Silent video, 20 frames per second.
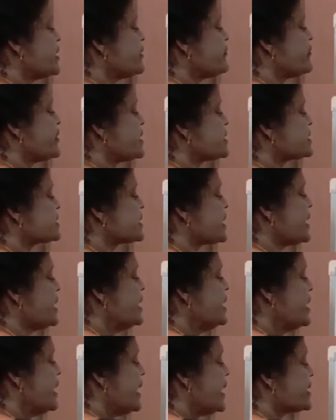if I say
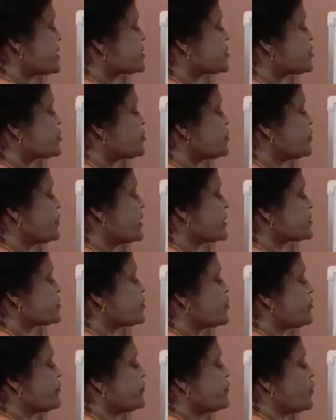
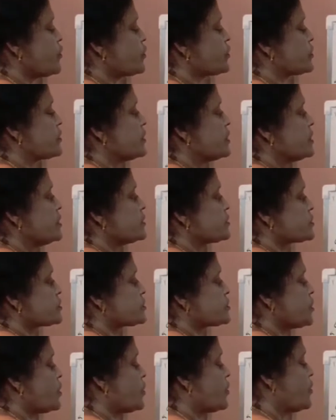H2SO4.
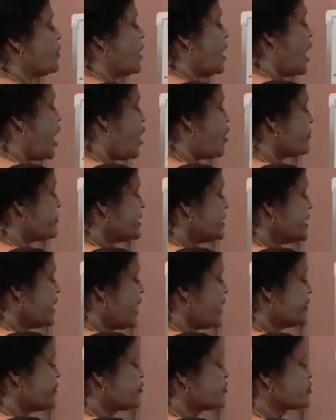So, how many
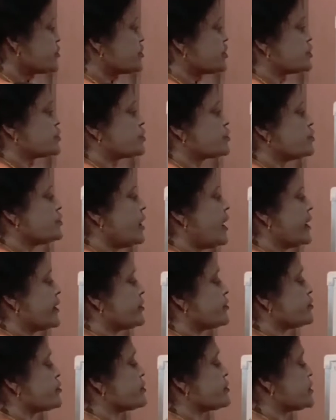hydrogen? 2
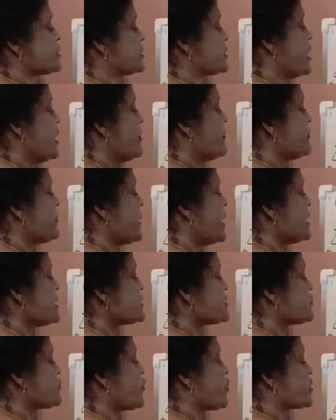hydrogen
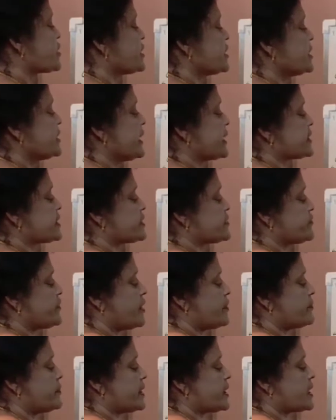plus water, that is we
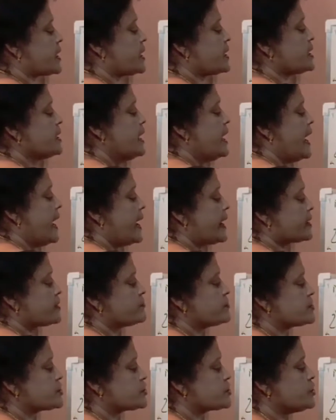are making
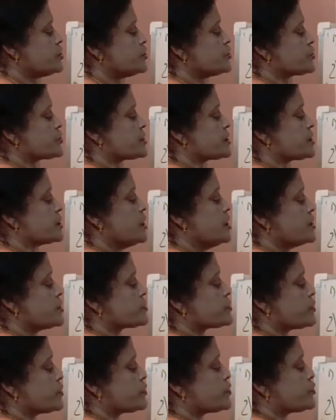aqueous solution.
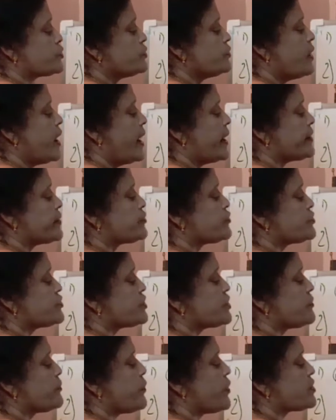So, 2
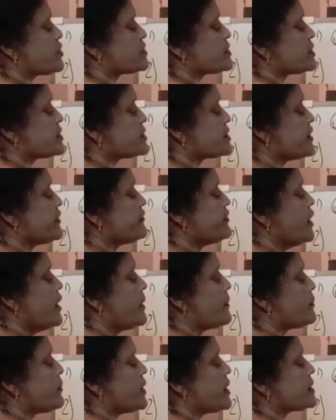hydrogen positive
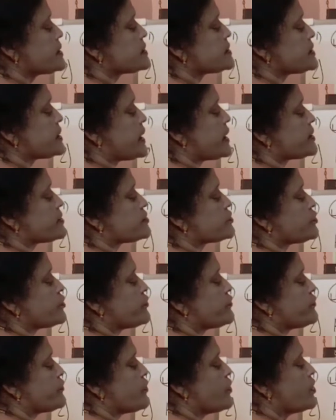plus
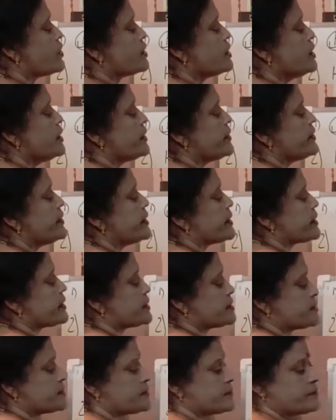SO4
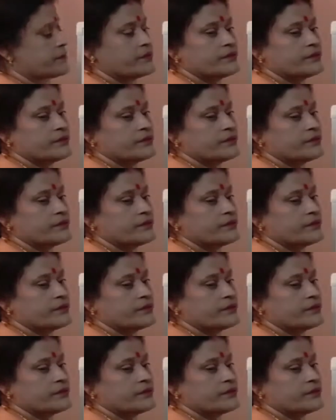negative.